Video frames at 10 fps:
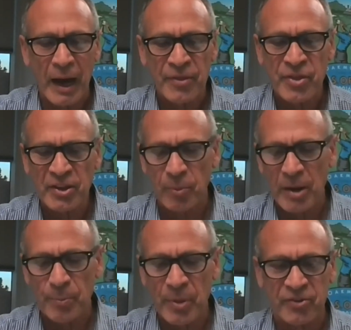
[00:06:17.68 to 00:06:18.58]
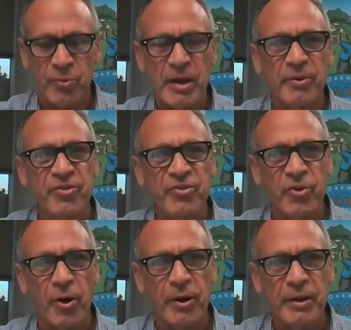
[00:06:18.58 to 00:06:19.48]
I think the best way to
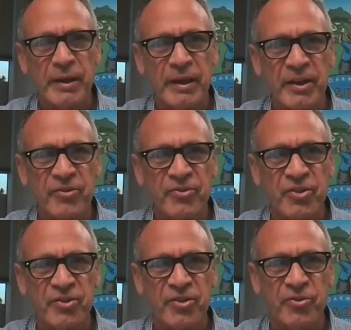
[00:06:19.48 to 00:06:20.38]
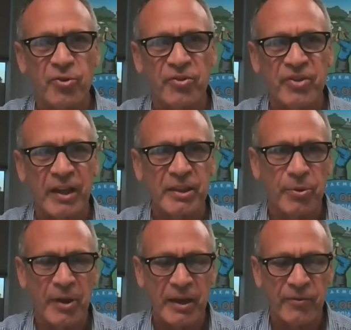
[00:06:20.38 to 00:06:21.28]
start is just to sort of set the
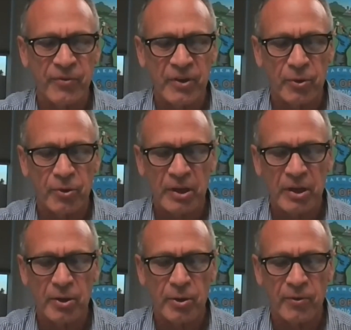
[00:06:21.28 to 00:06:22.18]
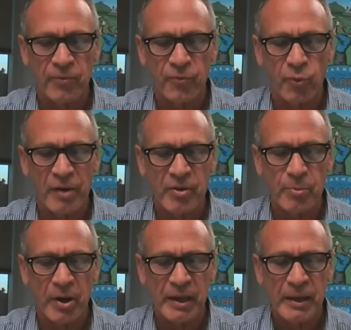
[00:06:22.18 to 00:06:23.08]
playing field here for
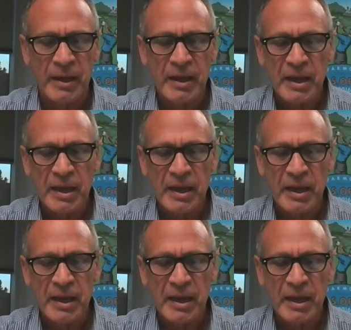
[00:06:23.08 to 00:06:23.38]
everybody.